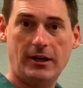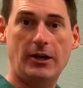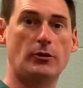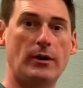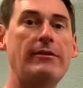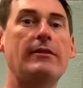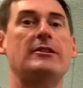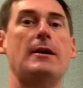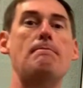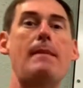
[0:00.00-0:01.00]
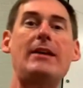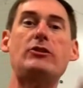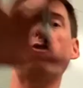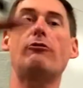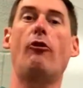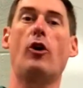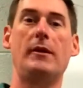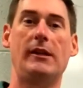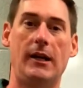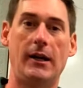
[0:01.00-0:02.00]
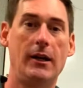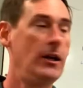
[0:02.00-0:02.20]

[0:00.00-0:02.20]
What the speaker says: A derivative is a master formula